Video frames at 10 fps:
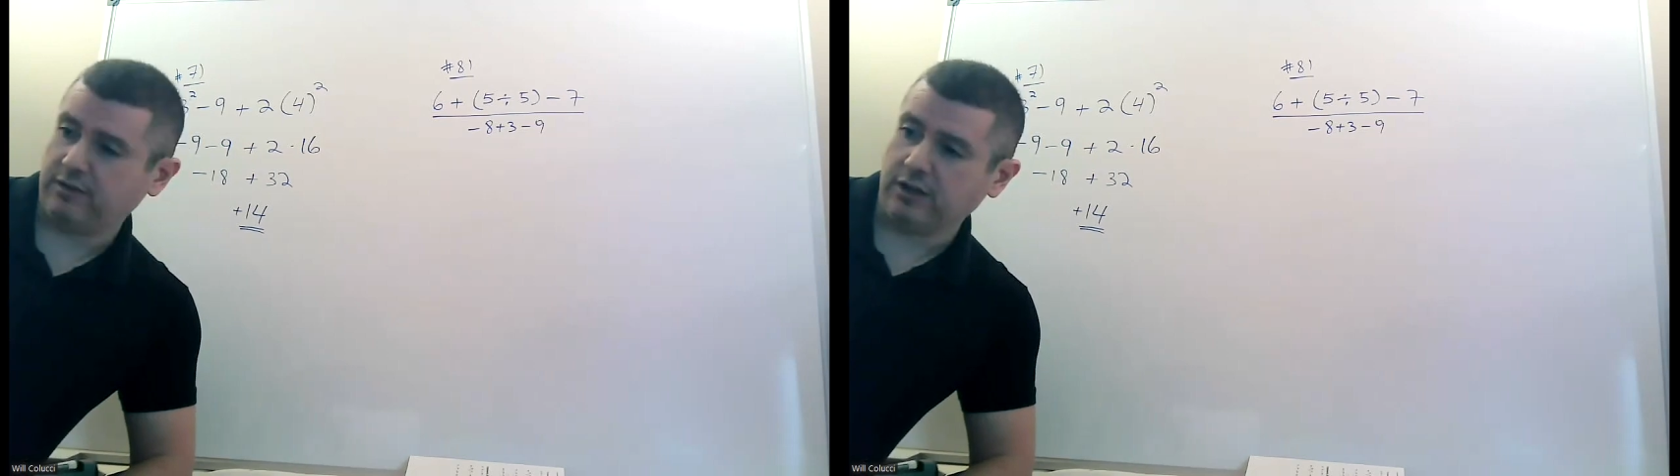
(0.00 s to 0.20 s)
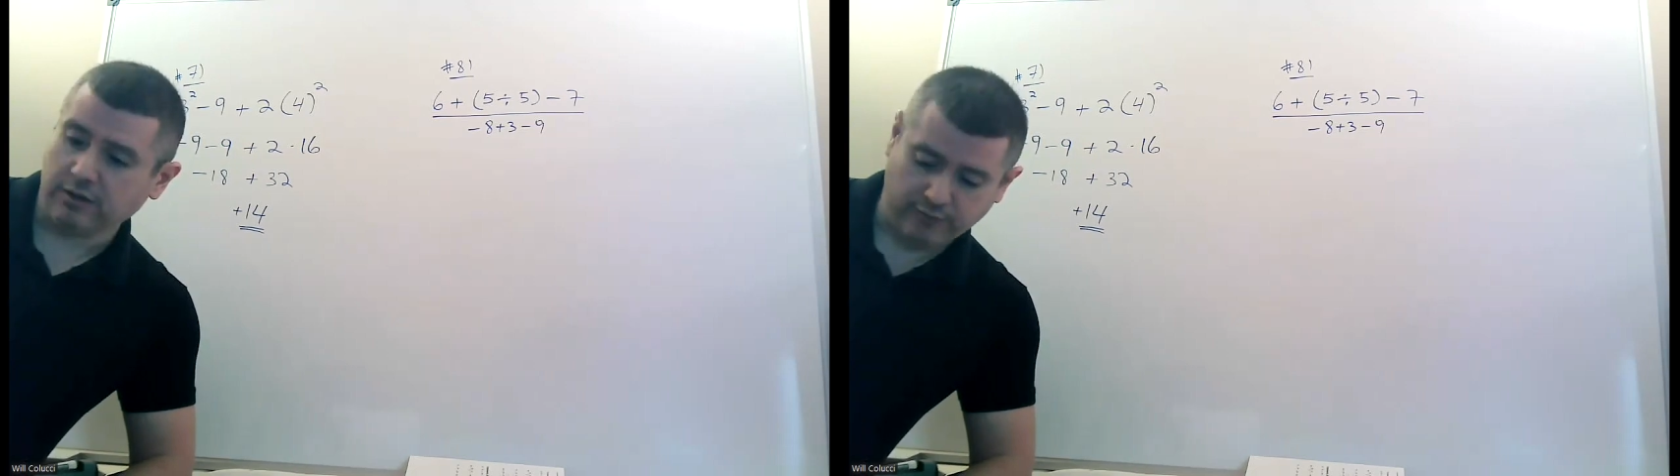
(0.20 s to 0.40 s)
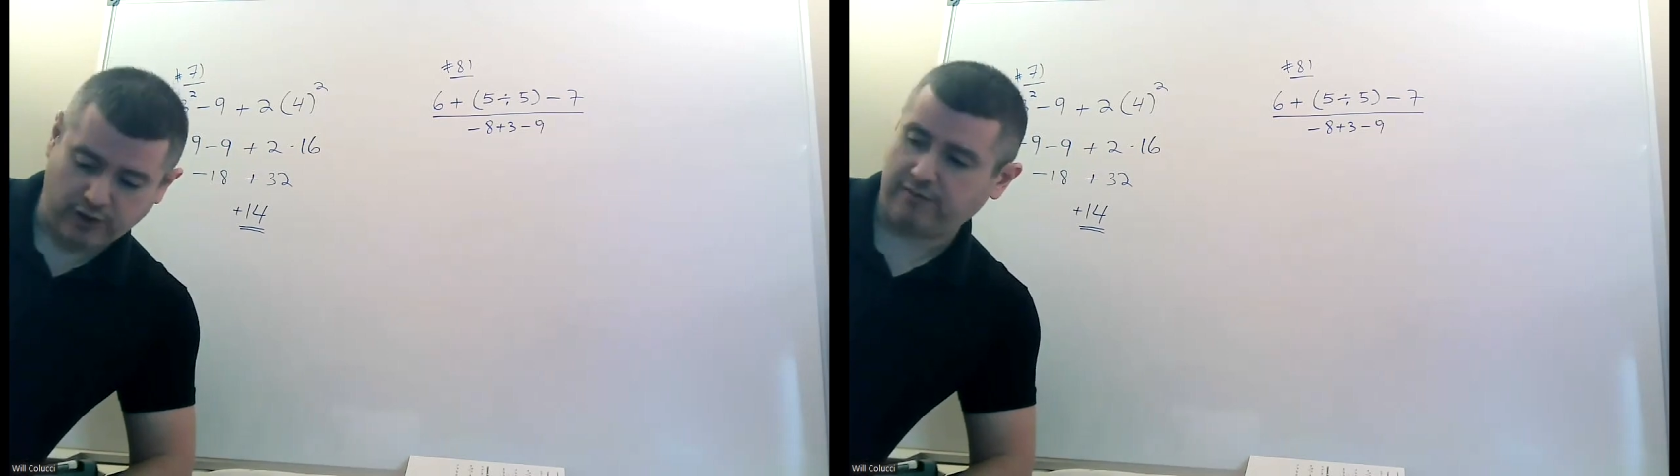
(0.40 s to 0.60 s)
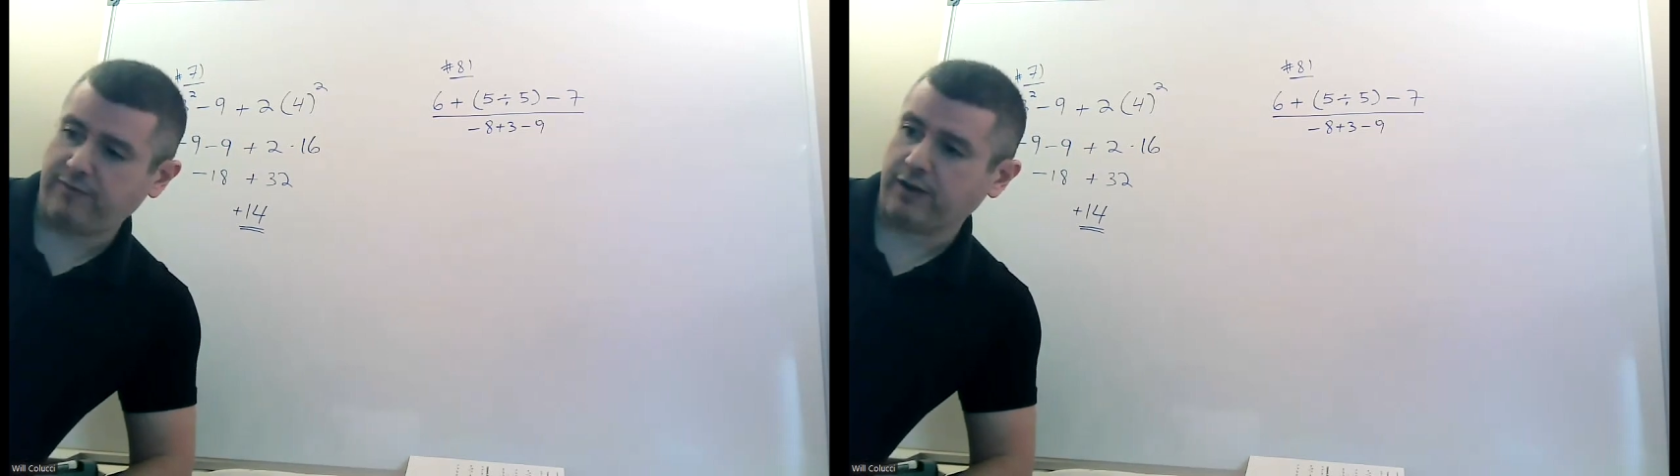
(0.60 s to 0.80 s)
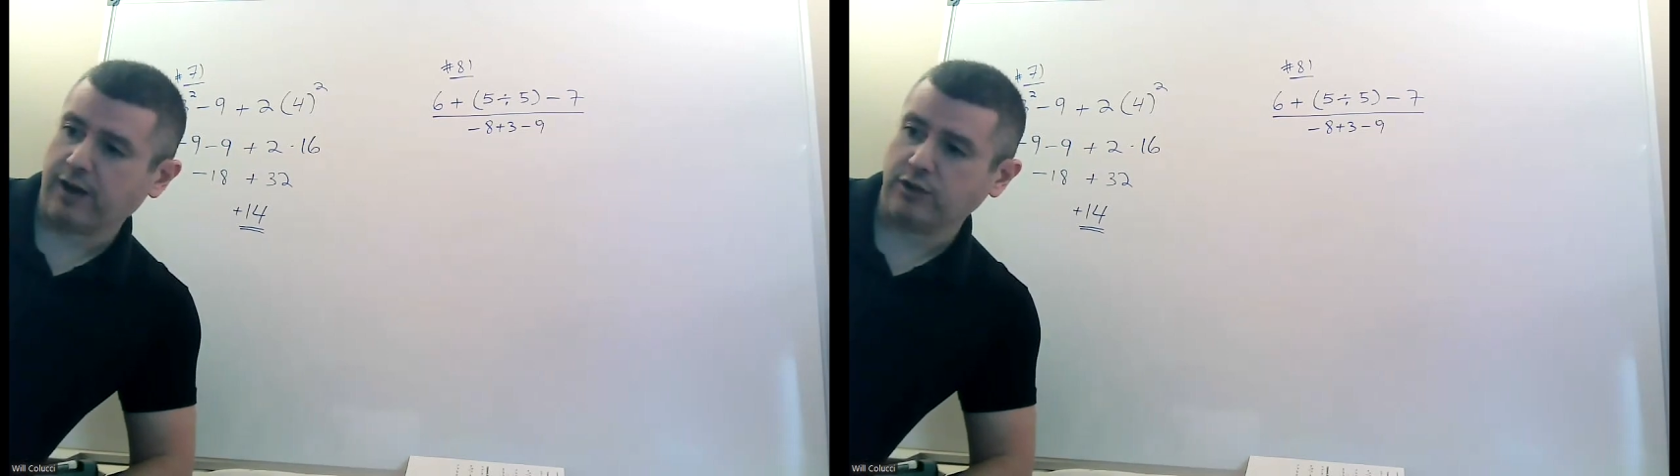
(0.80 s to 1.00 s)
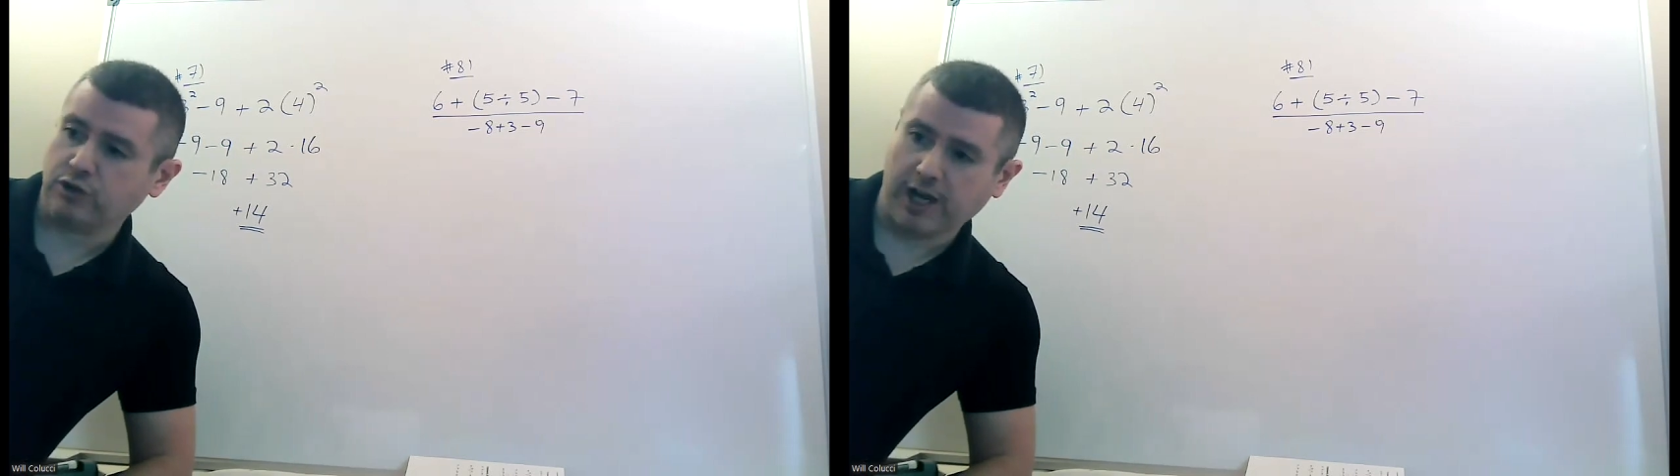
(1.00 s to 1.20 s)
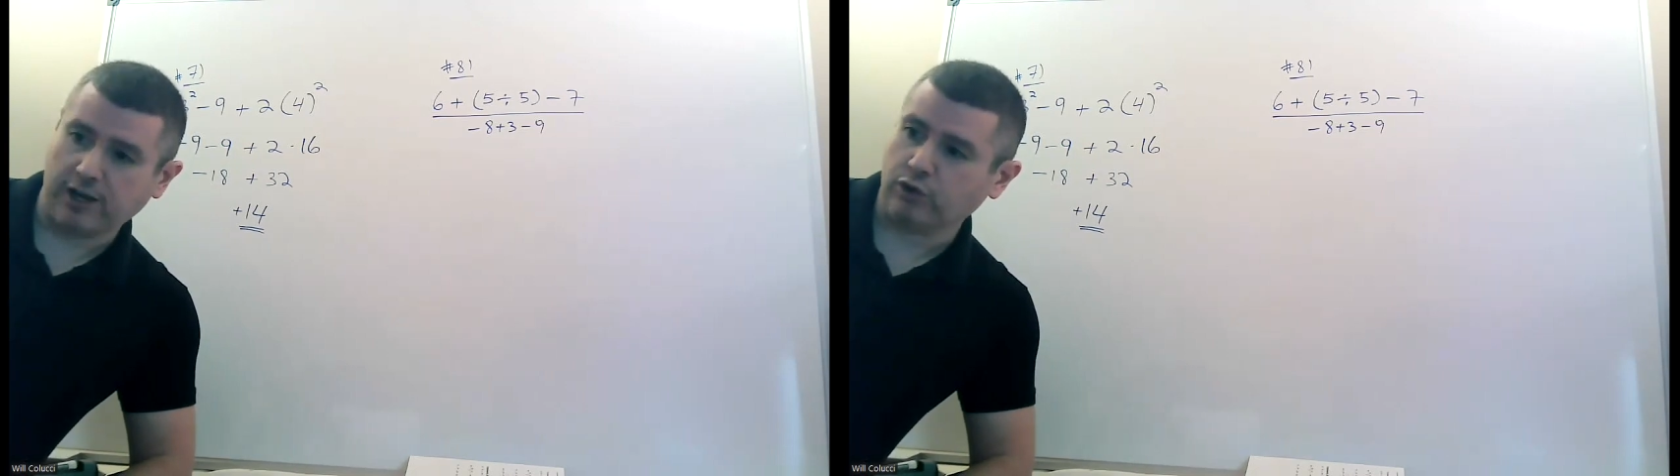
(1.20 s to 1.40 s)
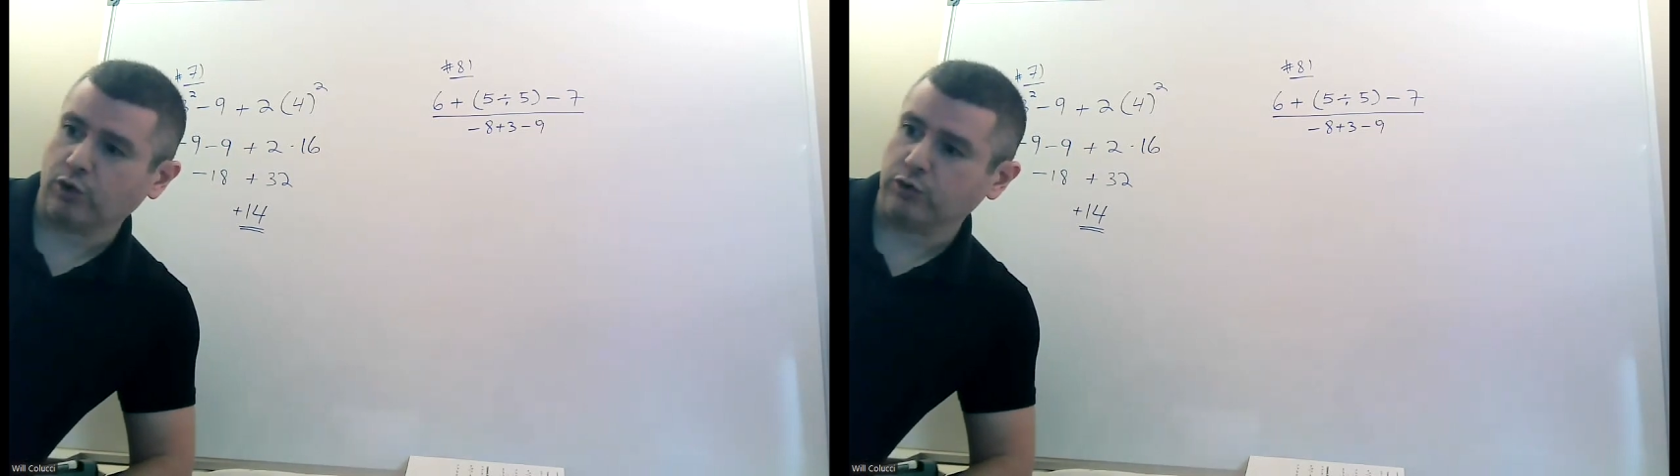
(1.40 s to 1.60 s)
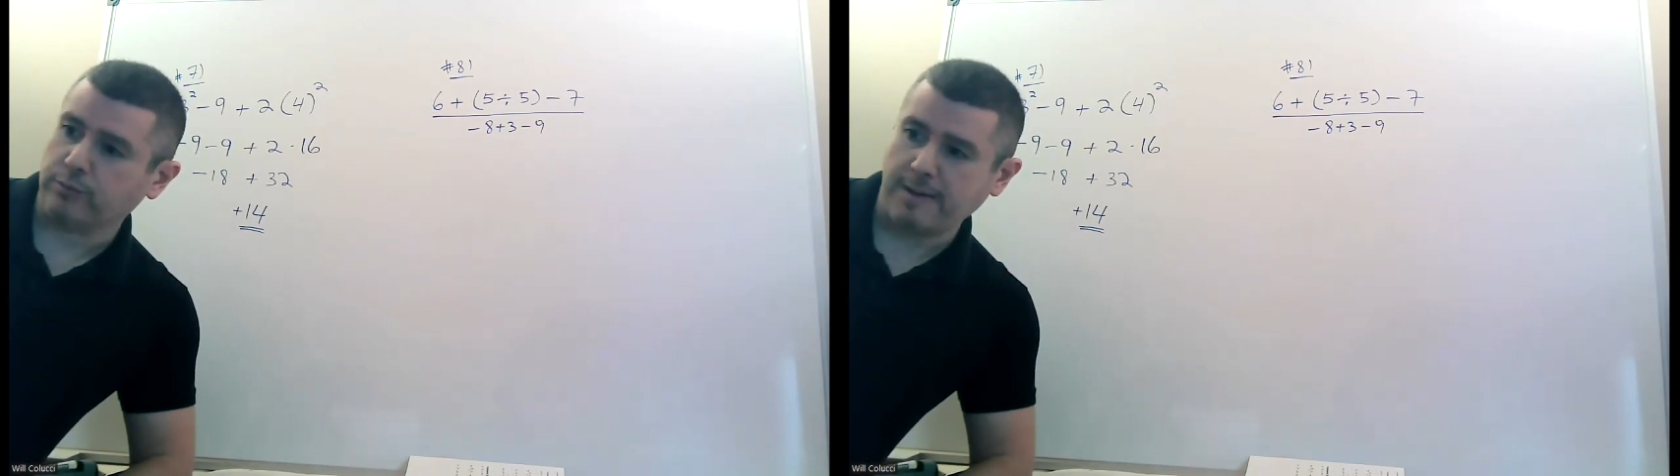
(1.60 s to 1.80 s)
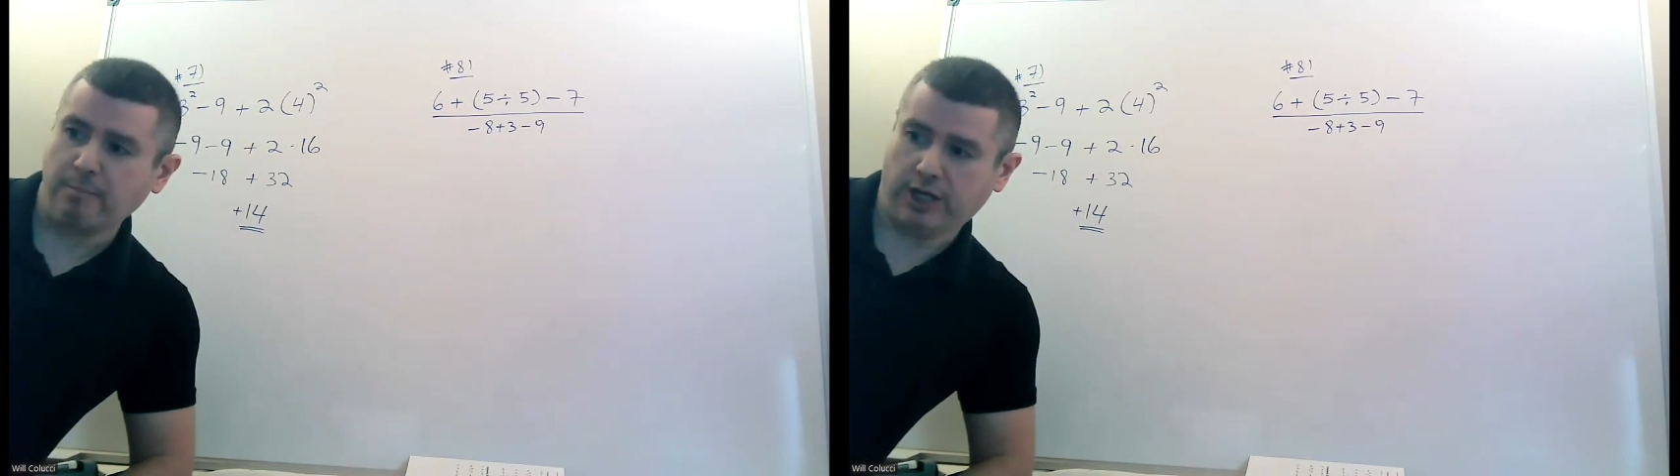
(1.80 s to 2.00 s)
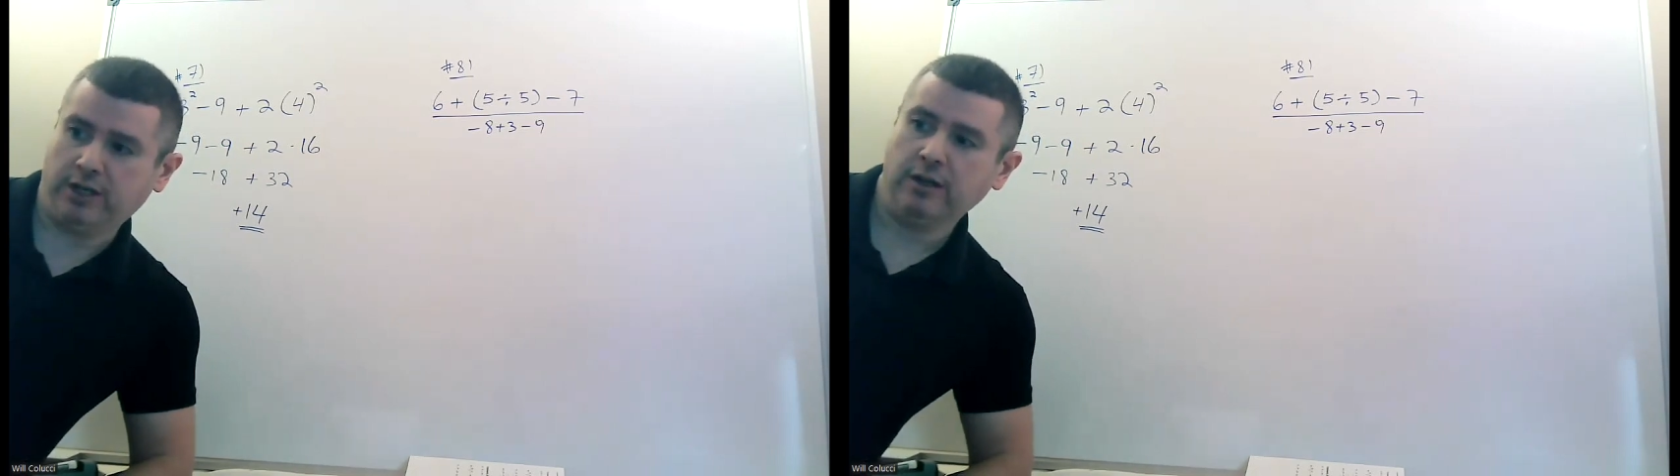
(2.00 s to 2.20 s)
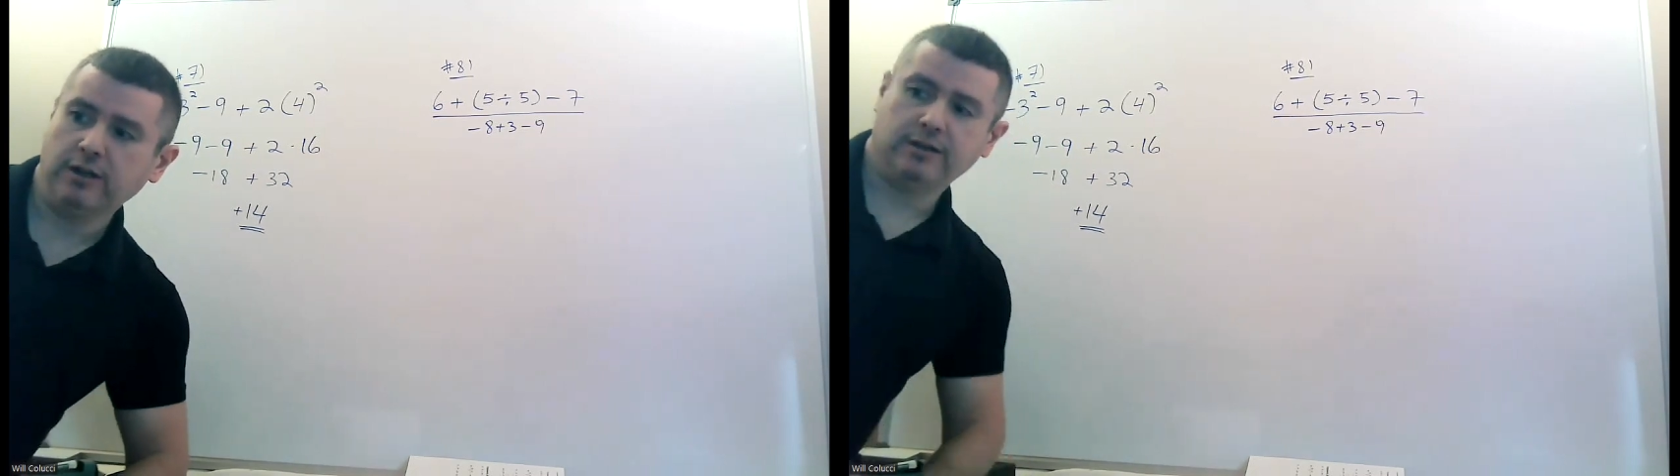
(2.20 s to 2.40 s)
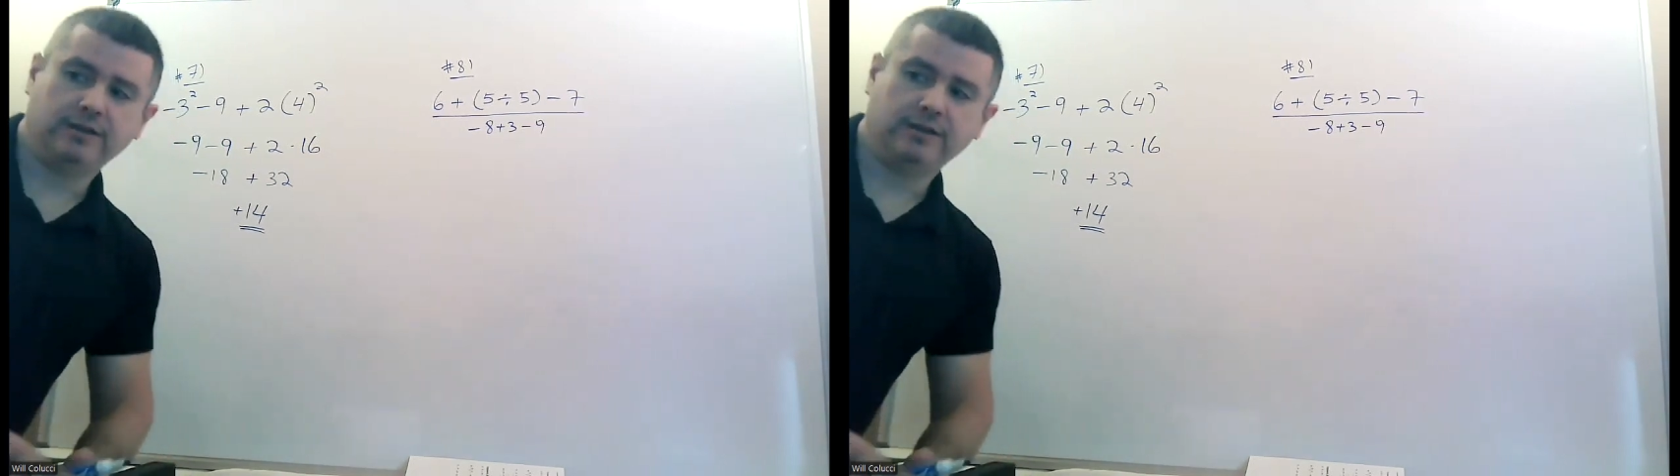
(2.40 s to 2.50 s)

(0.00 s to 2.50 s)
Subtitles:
And, if you can't figure out your change, don't go spend money.